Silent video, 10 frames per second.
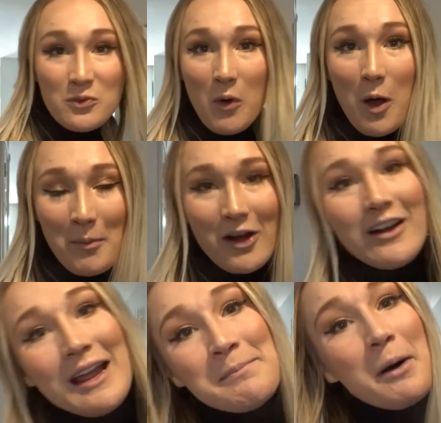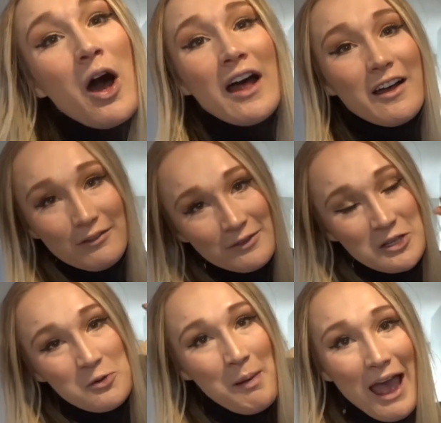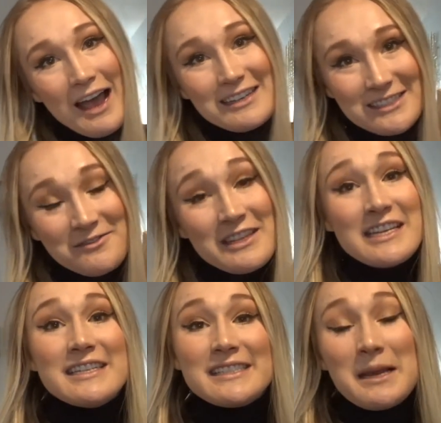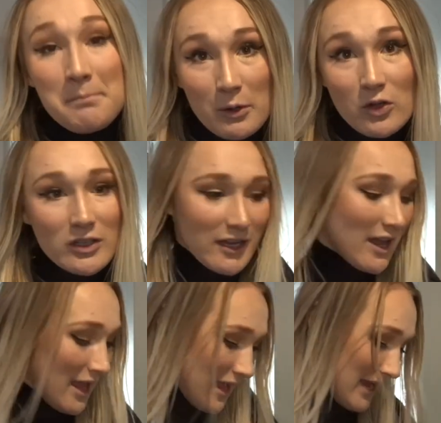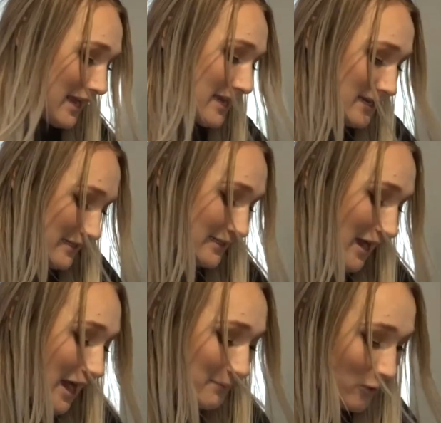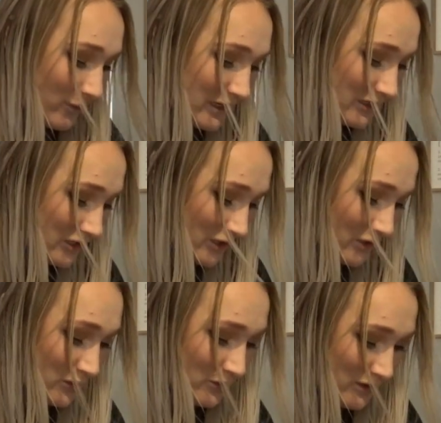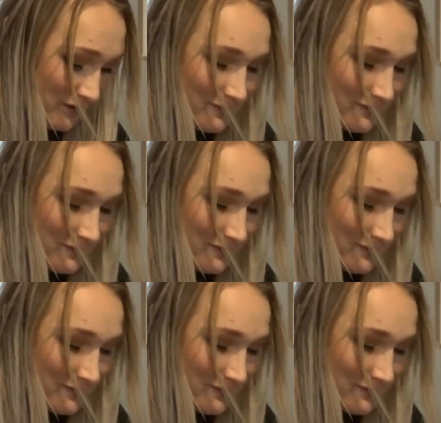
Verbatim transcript: to Walmart and bought a few packs of these in bulk, and I'm going to,